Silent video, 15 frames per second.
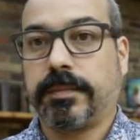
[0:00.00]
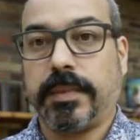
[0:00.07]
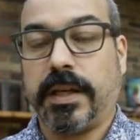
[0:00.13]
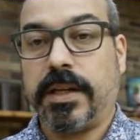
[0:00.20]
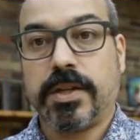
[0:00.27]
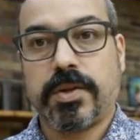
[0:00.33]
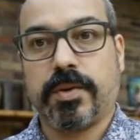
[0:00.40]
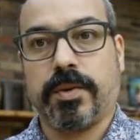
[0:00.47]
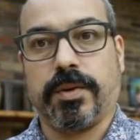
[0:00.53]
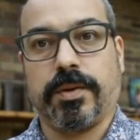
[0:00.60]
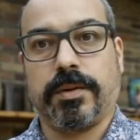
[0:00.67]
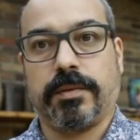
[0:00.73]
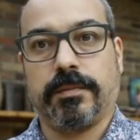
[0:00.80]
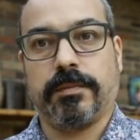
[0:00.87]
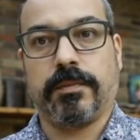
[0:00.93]
into
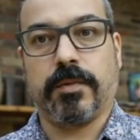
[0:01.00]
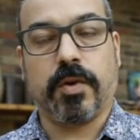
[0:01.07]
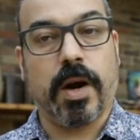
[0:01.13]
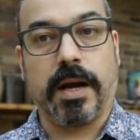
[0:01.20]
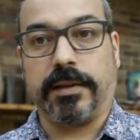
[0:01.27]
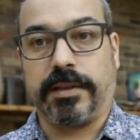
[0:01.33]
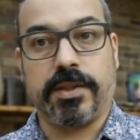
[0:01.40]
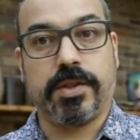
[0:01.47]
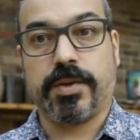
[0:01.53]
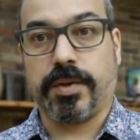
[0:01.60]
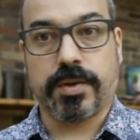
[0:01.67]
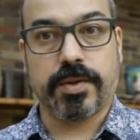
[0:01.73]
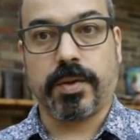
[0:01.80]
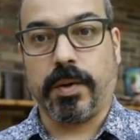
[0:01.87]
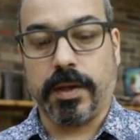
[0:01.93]
the ground, into the
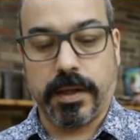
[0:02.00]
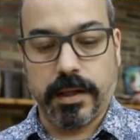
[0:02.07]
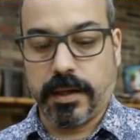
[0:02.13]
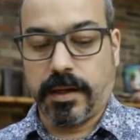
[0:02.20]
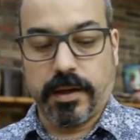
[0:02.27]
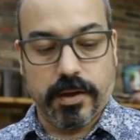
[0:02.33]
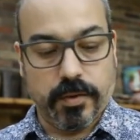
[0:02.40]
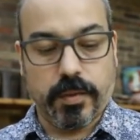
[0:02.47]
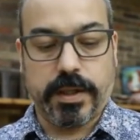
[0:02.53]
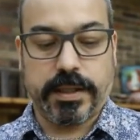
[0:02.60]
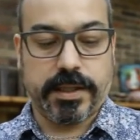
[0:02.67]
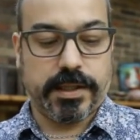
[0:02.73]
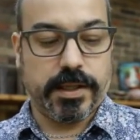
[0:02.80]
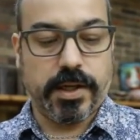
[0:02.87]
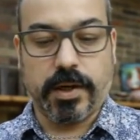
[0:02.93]
soil. Where
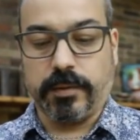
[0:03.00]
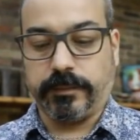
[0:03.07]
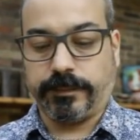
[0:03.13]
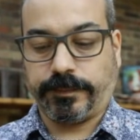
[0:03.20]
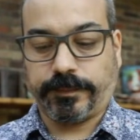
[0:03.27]
does it go?